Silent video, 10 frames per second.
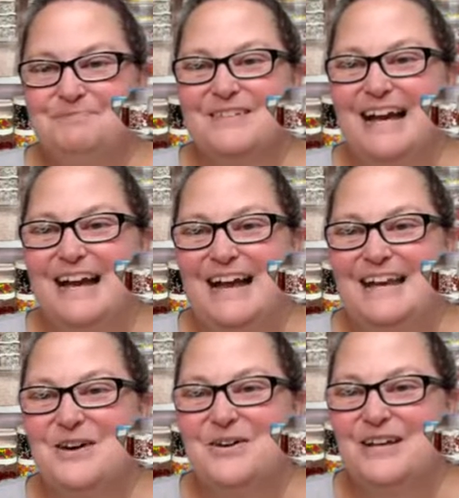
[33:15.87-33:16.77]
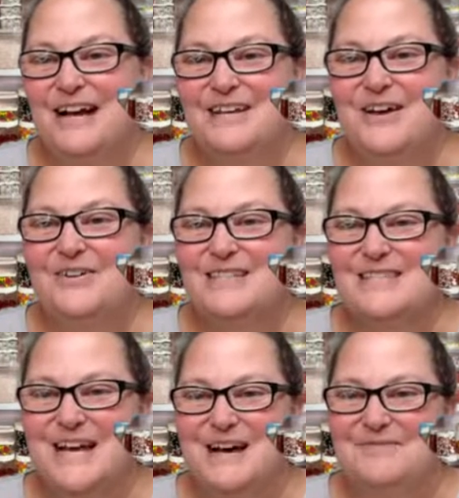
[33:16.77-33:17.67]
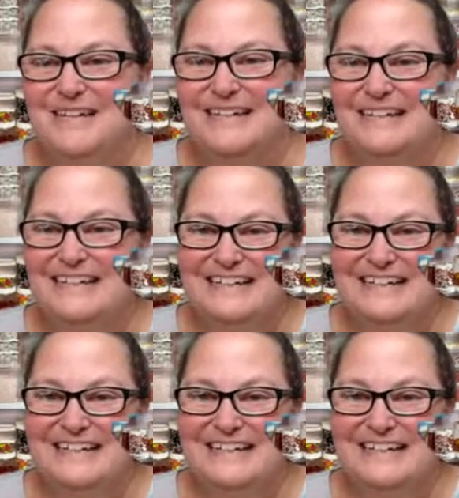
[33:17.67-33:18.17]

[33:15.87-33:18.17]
I know it's coming.